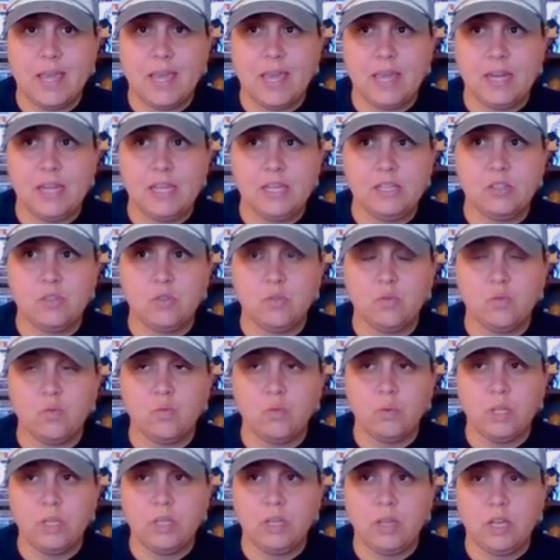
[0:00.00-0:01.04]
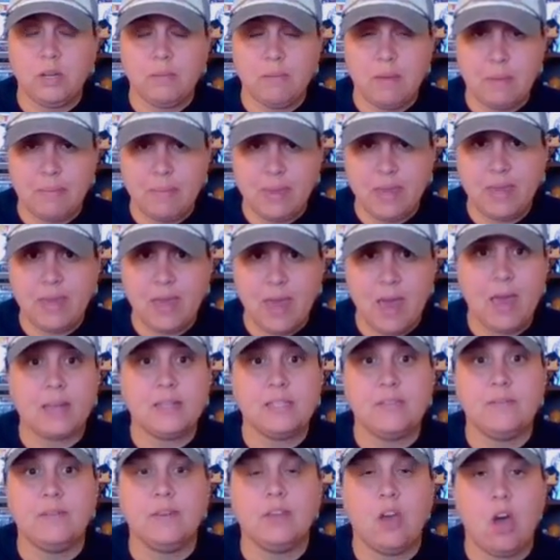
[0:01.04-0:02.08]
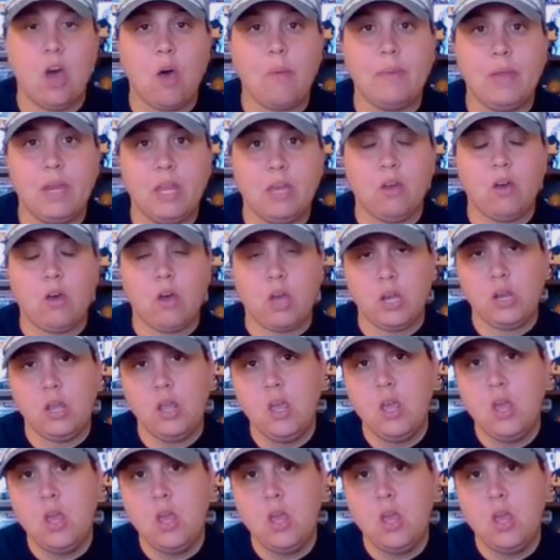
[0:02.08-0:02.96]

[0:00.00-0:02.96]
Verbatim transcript: And he's really good about being active and commenting on